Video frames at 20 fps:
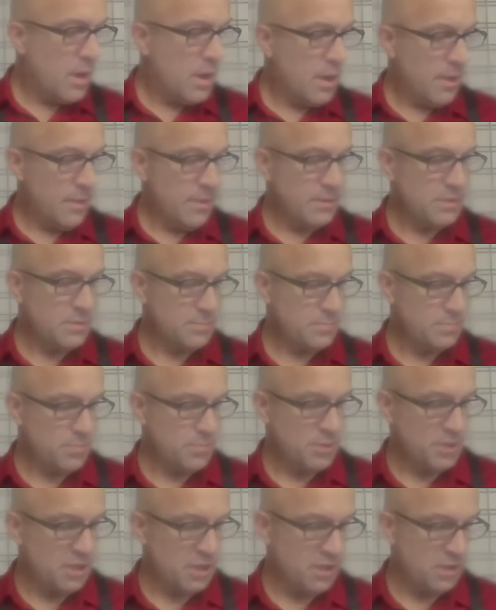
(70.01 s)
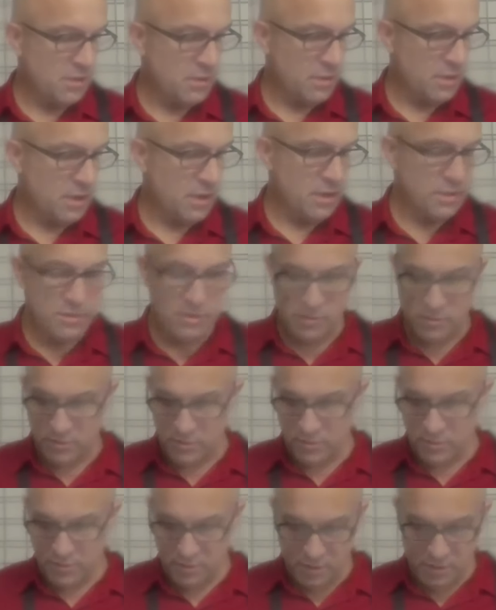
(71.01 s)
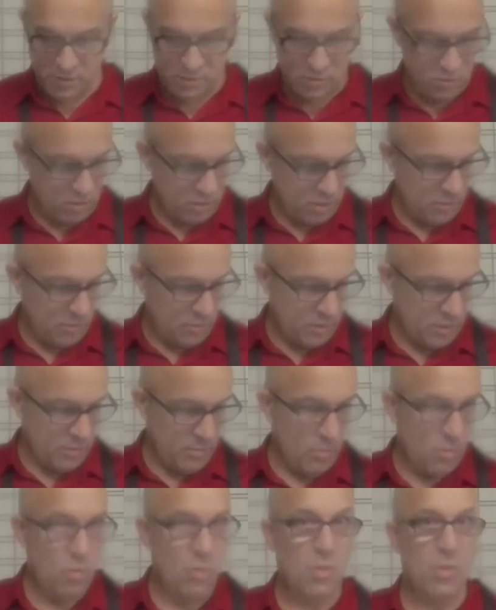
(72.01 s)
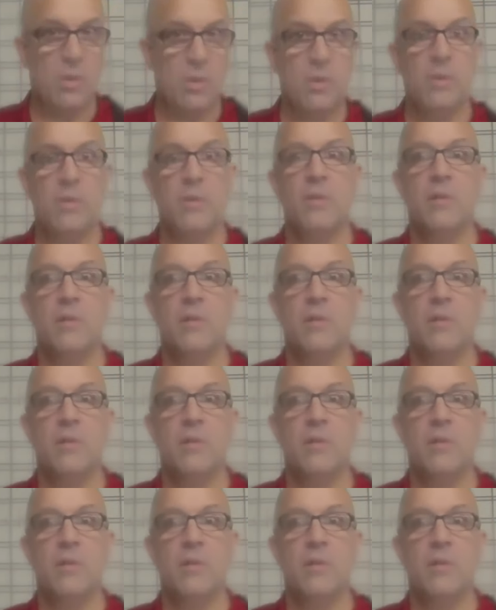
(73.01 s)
In this particular case though, it's going to be more